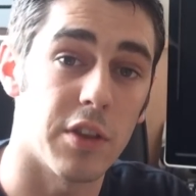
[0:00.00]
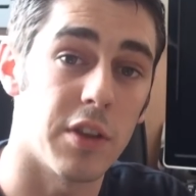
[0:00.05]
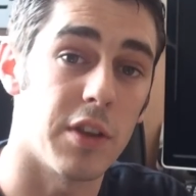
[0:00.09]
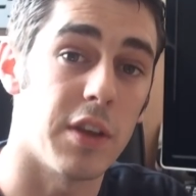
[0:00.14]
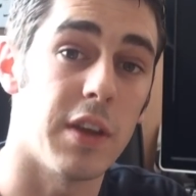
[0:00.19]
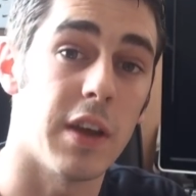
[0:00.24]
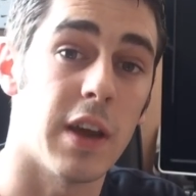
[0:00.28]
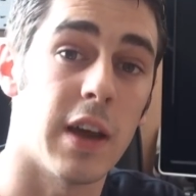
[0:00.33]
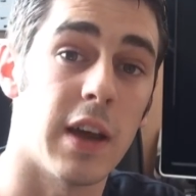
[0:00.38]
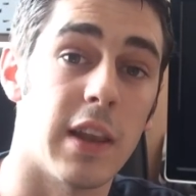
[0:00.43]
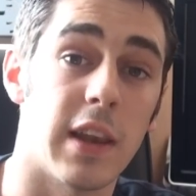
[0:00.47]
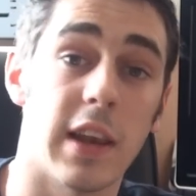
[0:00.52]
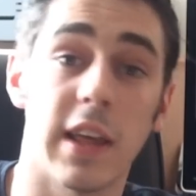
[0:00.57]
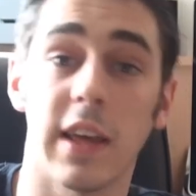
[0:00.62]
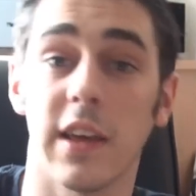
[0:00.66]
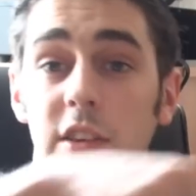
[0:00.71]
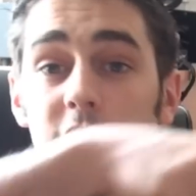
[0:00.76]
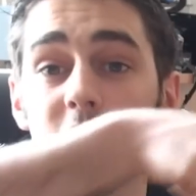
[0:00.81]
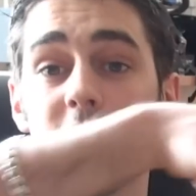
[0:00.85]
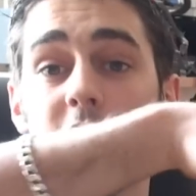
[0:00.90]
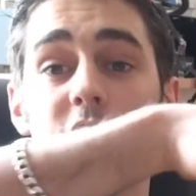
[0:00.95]
The uh,
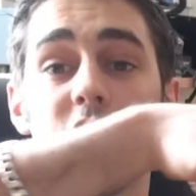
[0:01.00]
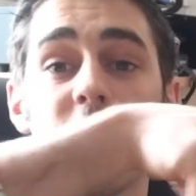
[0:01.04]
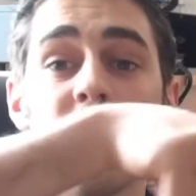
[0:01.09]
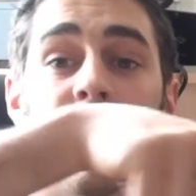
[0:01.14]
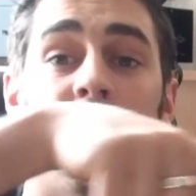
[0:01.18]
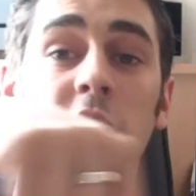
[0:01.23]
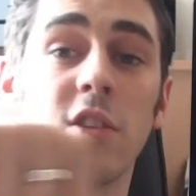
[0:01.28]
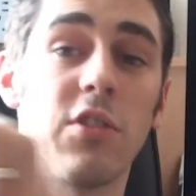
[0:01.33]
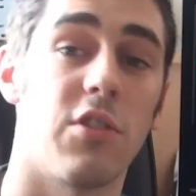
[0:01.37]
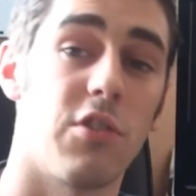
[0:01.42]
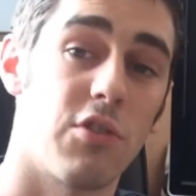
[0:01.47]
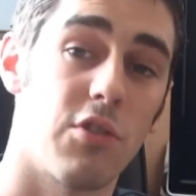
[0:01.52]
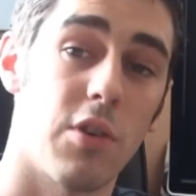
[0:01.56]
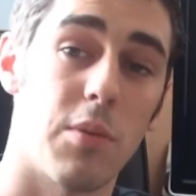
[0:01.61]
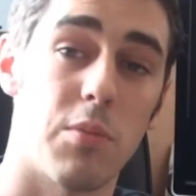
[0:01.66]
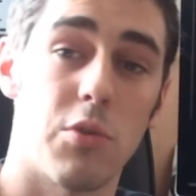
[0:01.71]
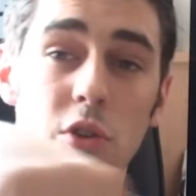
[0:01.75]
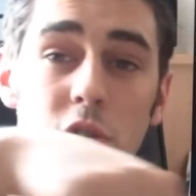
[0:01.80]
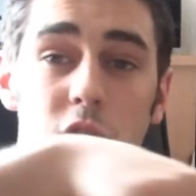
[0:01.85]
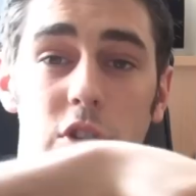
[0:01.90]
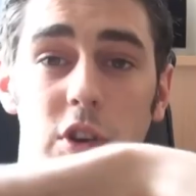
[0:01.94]
link is actually in the
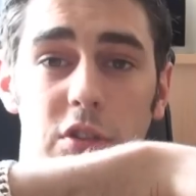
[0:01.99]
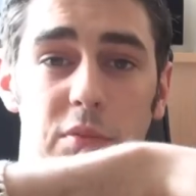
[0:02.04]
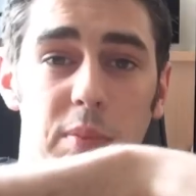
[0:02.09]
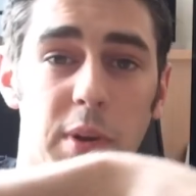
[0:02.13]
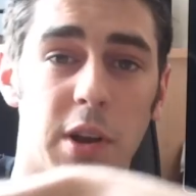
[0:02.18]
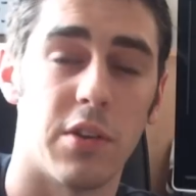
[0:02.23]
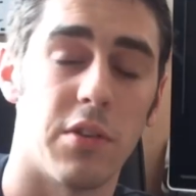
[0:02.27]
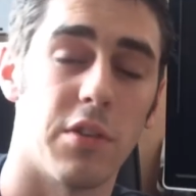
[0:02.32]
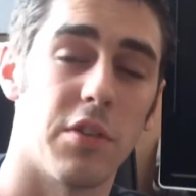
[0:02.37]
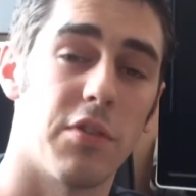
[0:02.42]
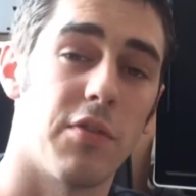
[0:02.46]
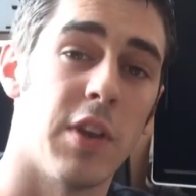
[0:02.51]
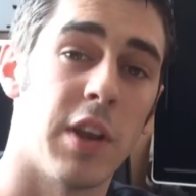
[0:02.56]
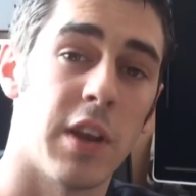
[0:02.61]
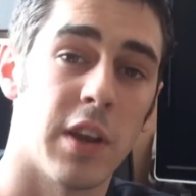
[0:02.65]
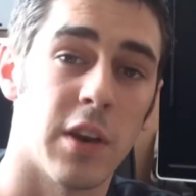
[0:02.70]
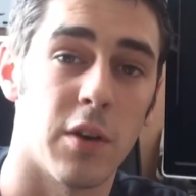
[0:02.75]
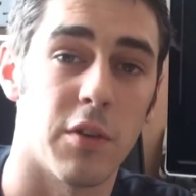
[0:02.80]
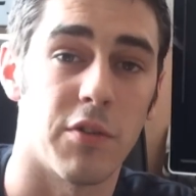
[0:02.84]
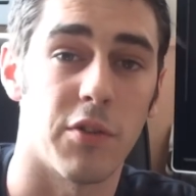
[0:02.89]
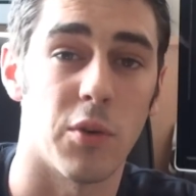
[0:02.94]
description just below this
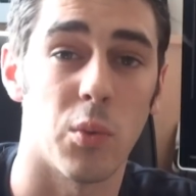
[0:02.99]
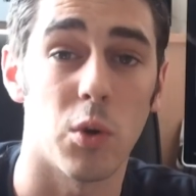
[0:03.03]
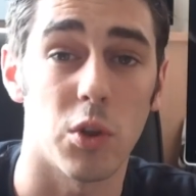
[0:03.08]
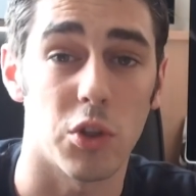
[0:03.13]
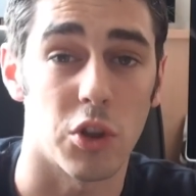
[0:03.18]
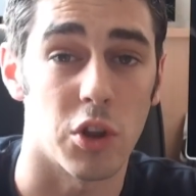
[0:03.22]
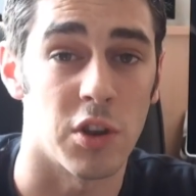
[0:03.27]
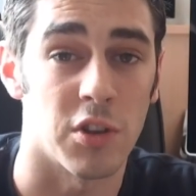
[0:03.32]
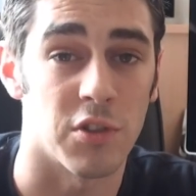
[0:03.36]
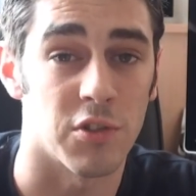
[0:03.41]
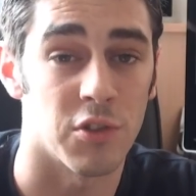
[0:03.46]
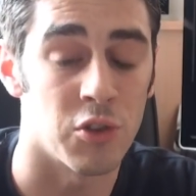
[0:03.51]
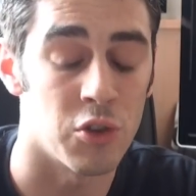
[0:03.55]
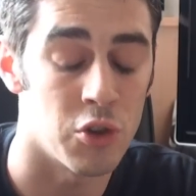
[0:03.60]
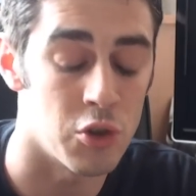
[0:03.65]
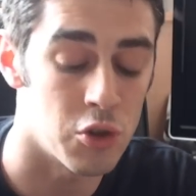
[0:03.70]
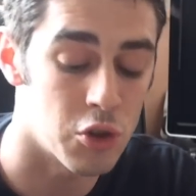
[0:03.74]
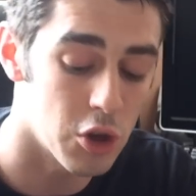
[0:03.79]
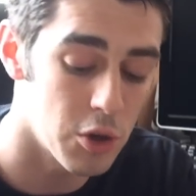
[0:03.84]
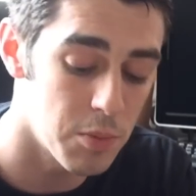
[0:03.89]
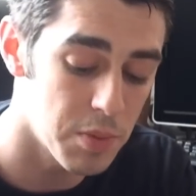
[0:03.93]
video if you're watching this on
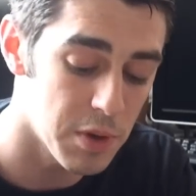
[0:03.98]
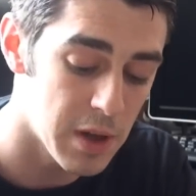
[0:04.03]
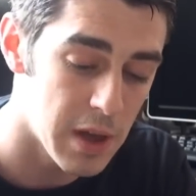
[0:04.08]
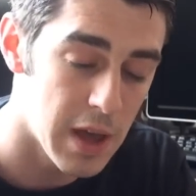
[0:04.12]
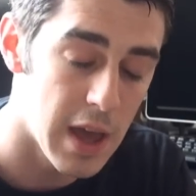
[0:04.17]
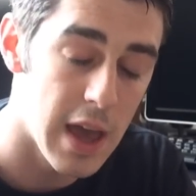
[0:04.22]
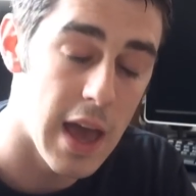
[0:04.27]
YouTube.